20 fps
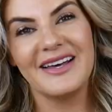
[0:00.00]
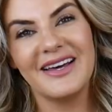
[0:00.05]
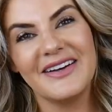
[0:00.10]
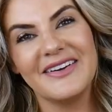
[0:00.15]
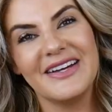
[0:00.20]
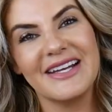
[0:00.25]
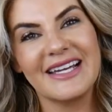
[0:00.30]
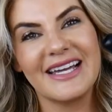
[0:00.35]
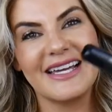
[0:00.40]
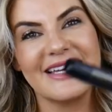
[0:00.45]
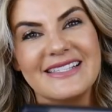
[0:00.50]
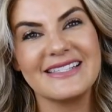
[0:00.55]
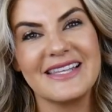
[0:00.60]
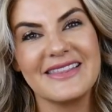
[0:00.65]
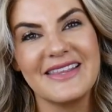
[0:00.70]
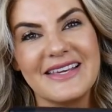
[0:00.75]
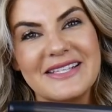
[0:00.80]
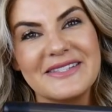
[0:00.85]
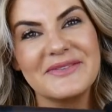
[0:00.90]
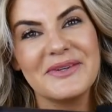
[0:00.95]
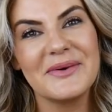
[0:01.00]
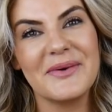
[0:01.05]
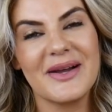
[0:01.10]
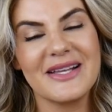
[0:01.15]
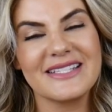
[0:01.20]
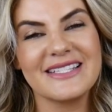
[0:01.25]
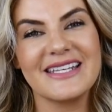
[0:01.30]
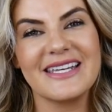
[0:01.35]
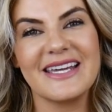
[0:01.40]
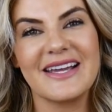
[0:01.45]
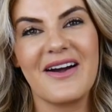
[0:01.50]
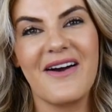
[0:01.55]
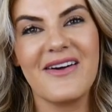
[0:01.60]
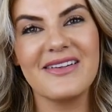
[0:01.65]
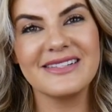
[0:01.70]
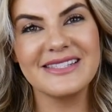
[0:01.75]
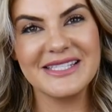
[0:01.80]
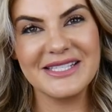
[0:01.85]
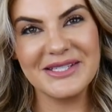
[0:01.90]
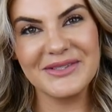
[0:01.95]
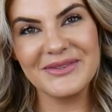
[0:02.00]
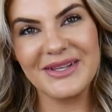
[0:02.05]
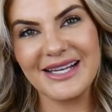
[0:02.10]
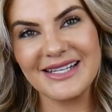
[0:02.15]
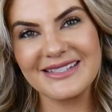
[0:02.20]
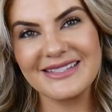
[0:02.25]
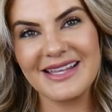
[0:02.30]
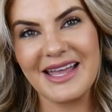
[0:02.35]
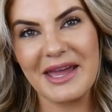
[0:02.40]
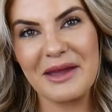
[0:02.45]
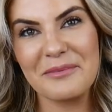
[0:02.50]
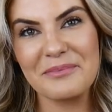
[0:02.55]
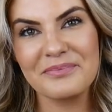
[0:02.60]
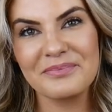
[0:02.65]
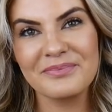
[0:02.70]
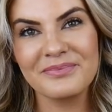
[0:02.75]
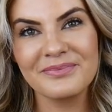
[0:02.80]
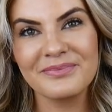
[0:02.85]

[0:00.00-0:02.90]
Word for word: All right guys, thanks for watching. I'll see you next time.